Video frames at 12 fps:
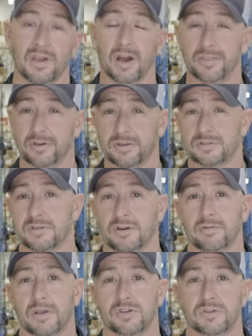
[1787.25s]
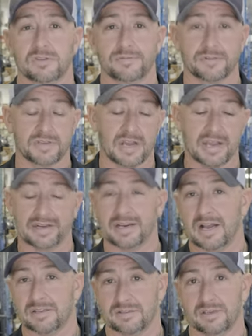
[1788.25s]
Other considerations for tying
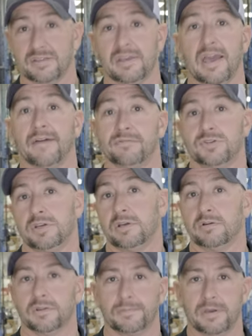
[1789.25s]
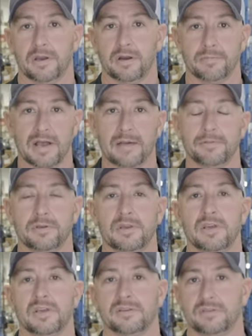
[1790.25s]
knots like the F G or the P R bobbin
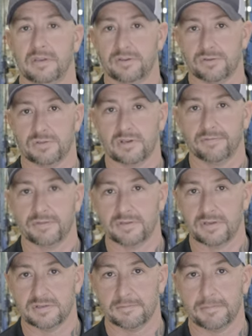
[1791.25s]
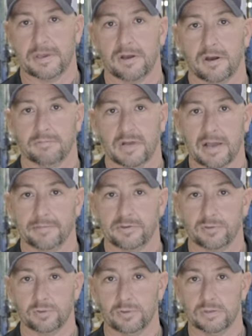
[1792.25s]
is to get yourself a decent P R bobbin
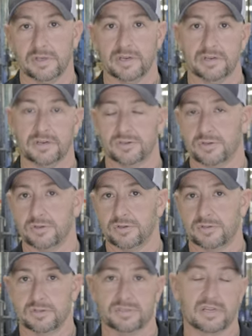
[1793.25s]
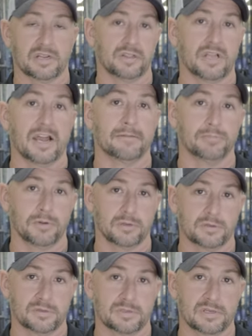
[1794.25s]
tool in addition to just a set of line
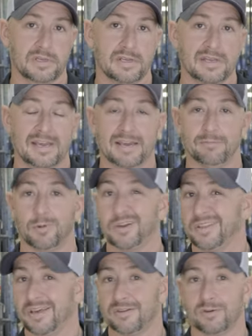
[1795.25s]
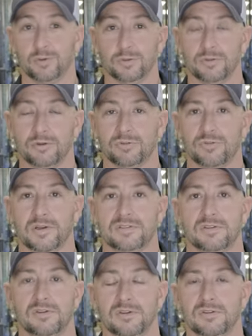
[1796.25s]
pullers. And one of the other cool little tricks
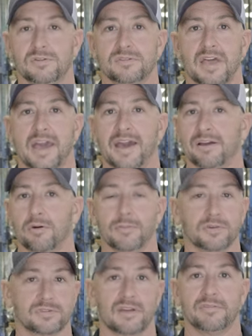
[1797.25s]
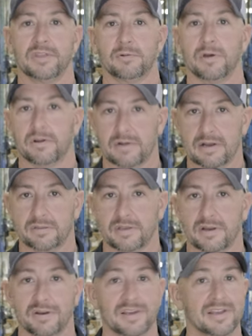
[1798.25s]
that you can use to hack almost everything while you're out
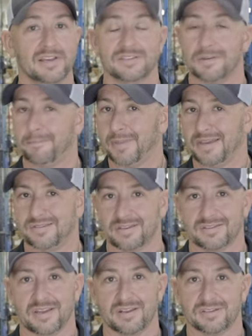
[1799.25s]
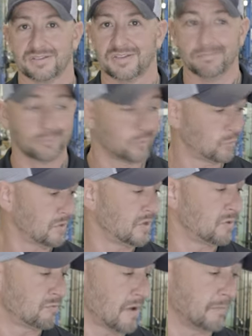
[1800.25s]
there is a basic set of simple
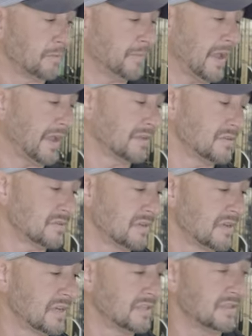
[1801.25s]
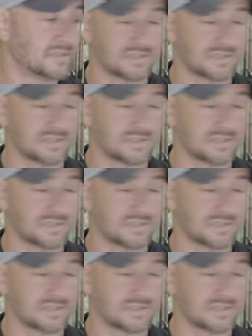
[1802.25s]
rubber bands. These